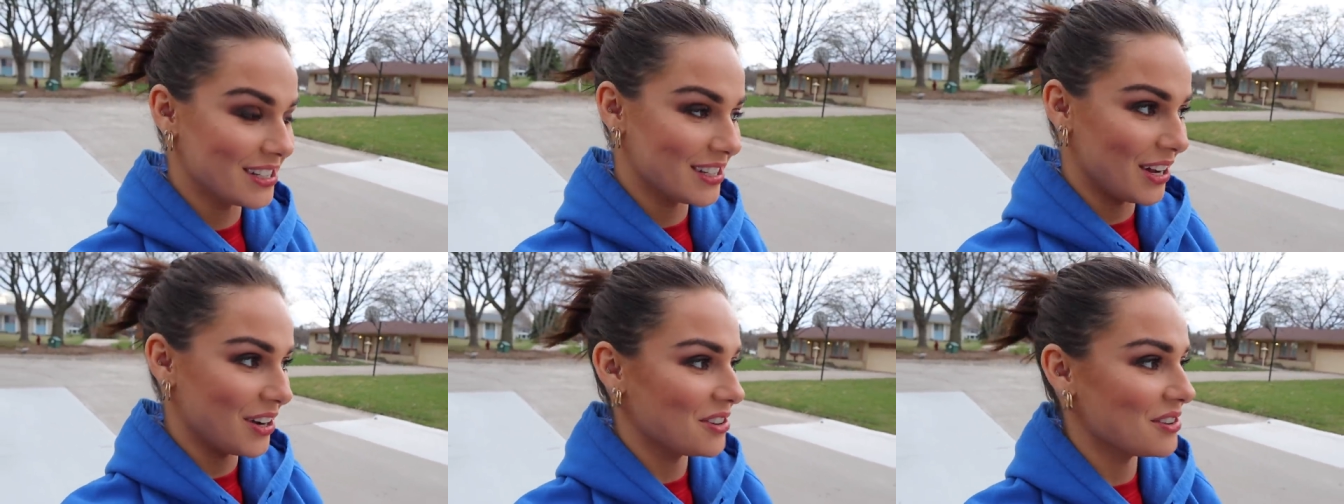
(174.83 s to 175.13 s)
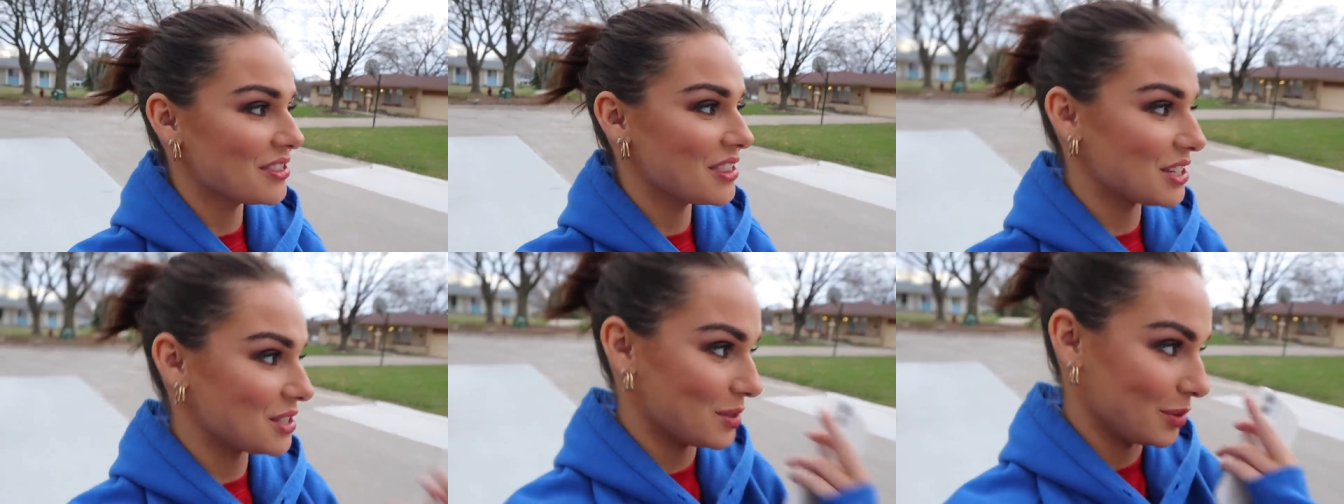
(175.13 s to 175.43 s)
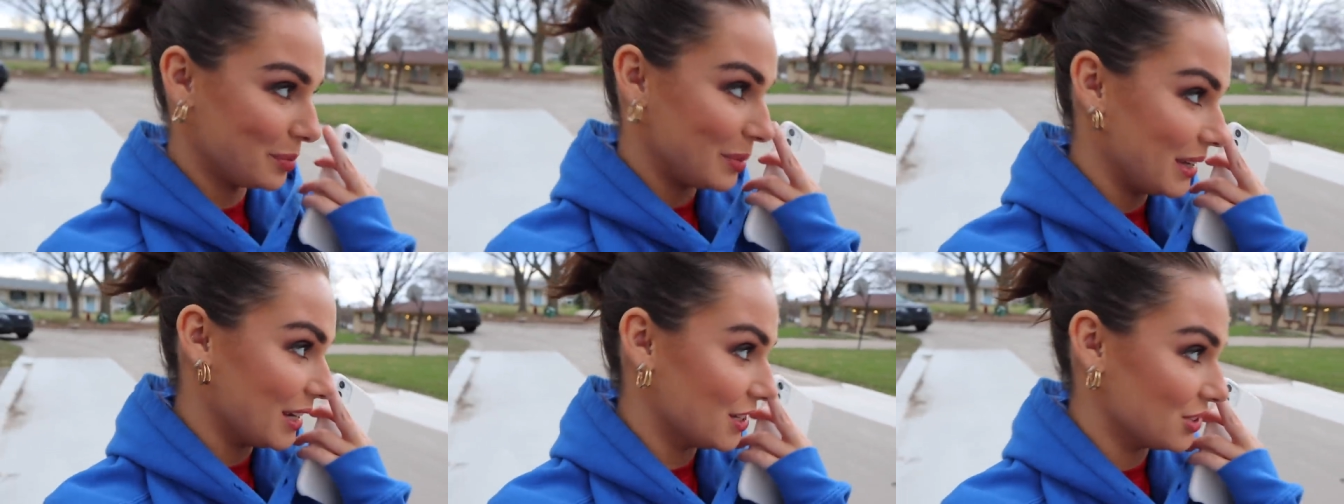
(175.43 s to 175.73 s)
so this
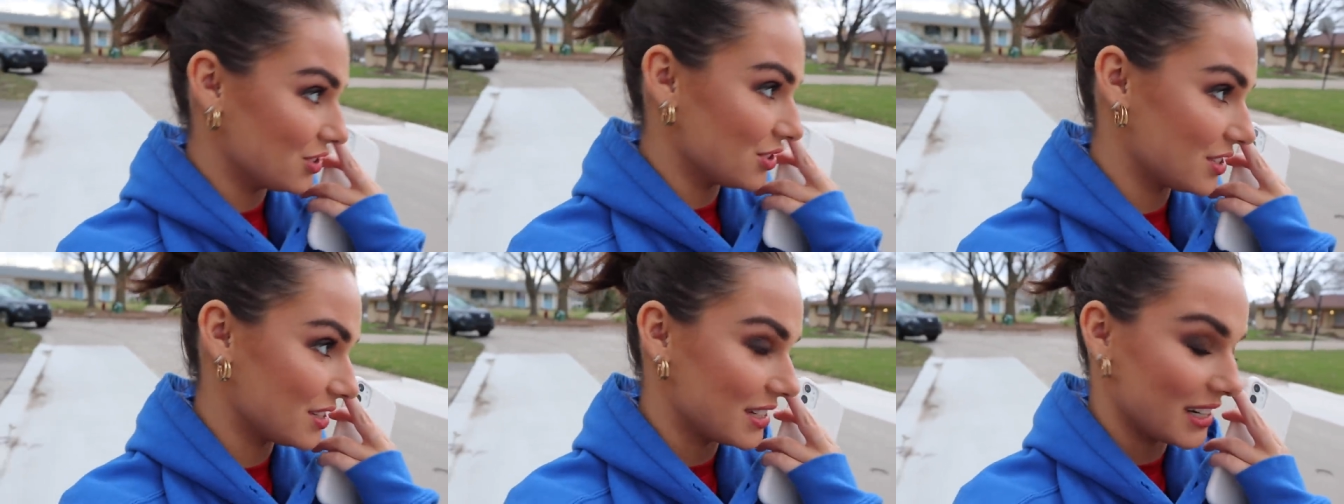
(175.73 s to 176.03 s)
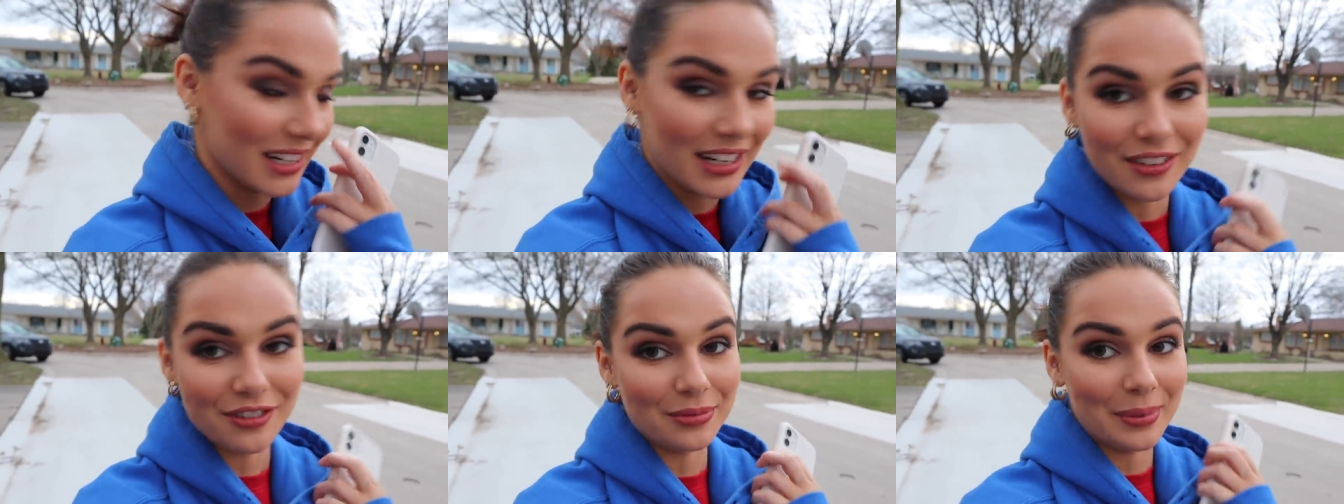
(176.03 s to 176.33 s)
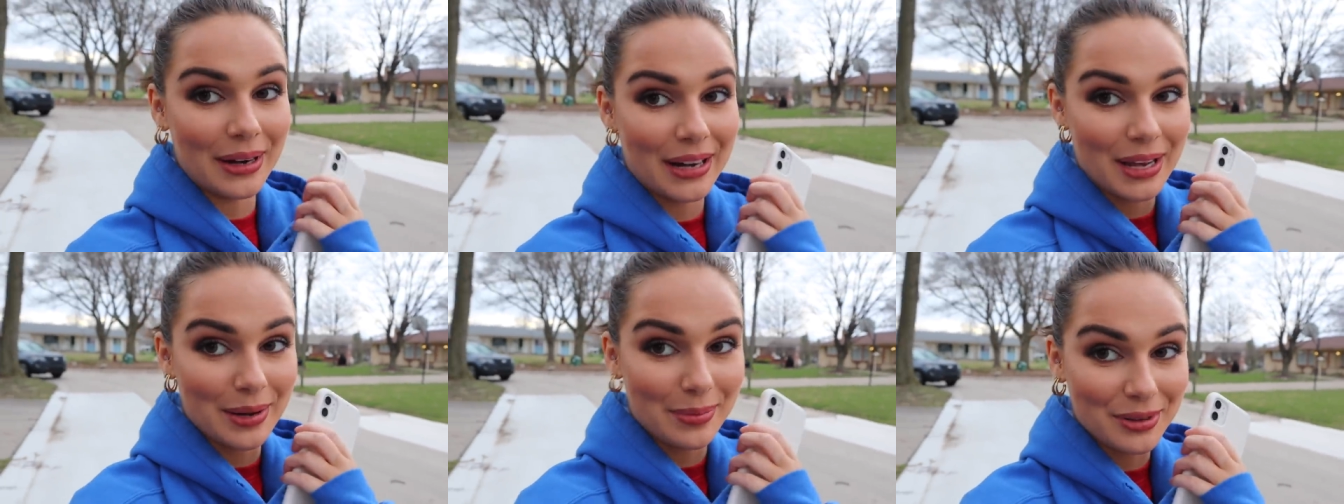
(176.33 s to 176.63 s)
will be interesting
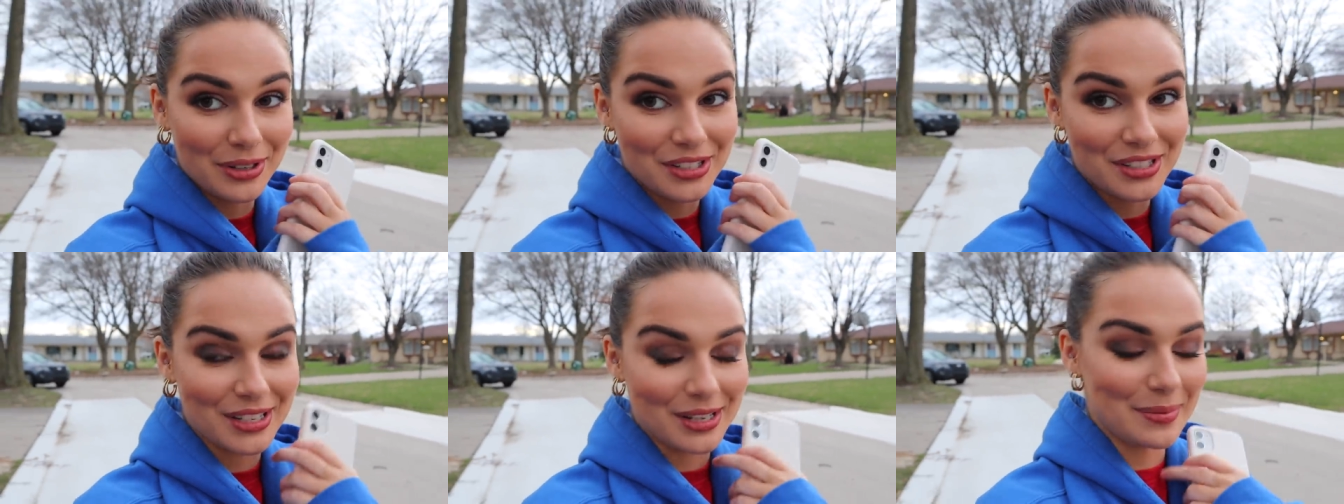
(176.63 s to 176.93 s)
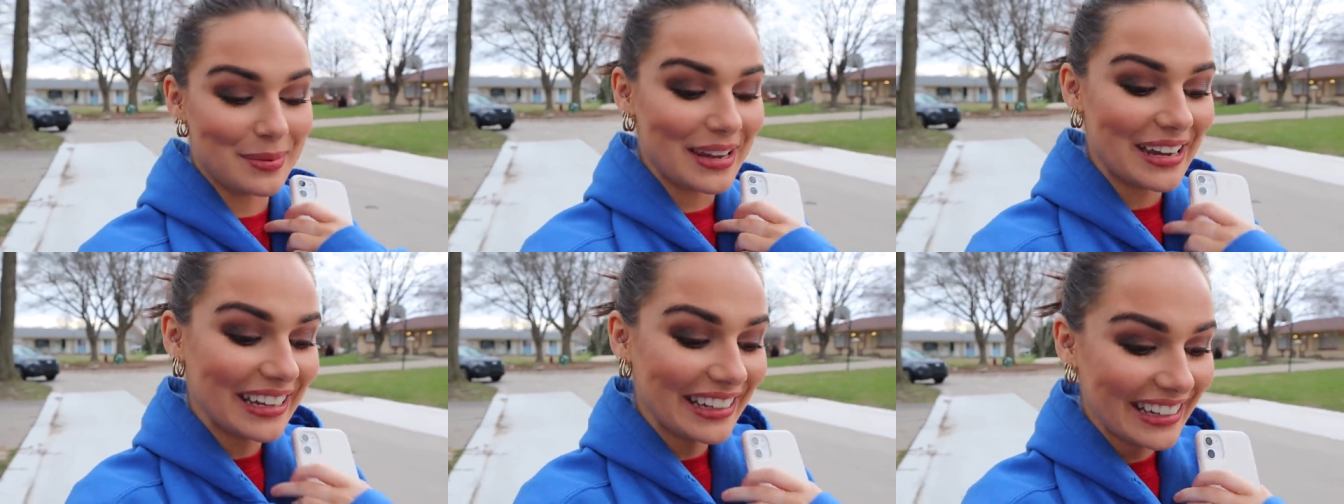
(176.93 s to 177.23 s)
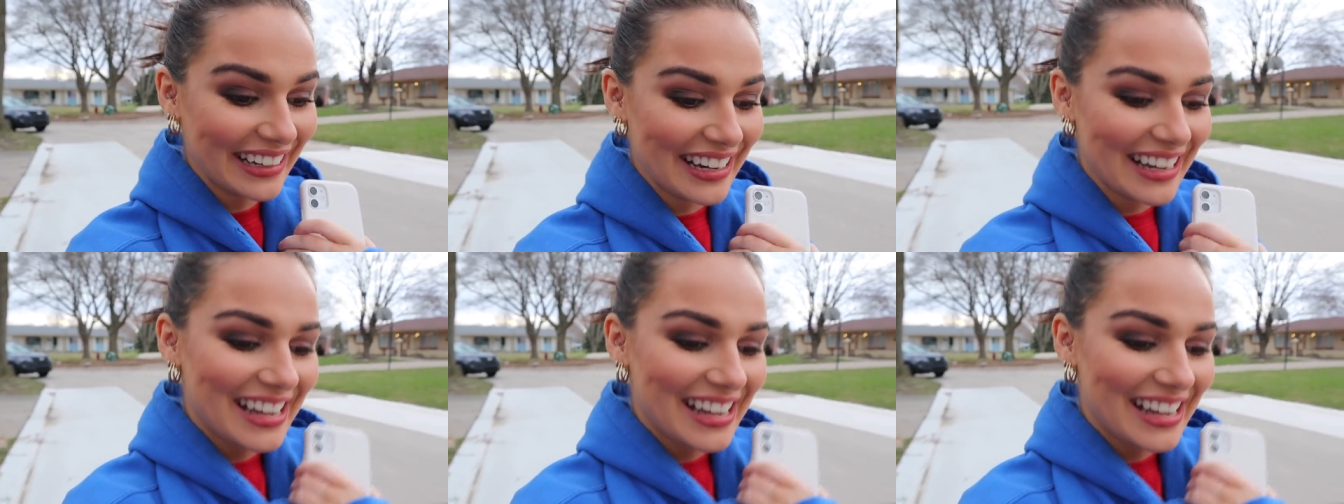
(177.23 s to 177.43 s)
if my neighbors see me.